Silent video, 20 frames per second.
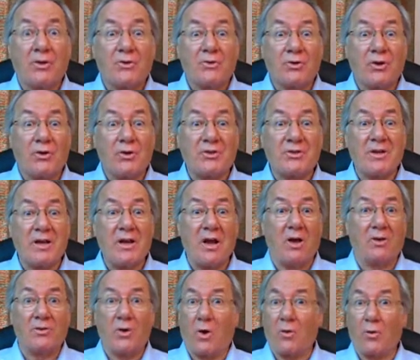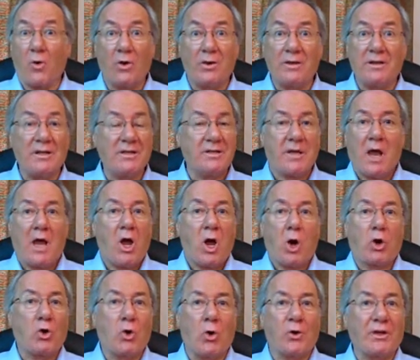So you see, are all of these,
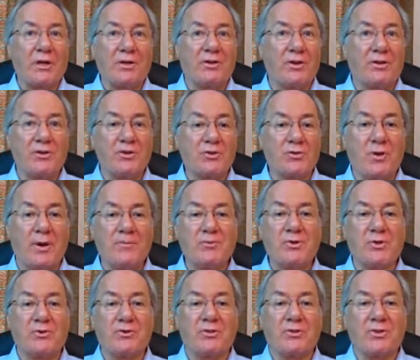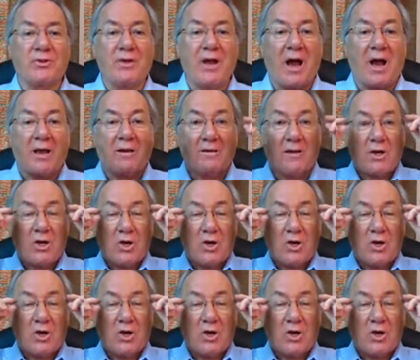according to the scriptures, they're not.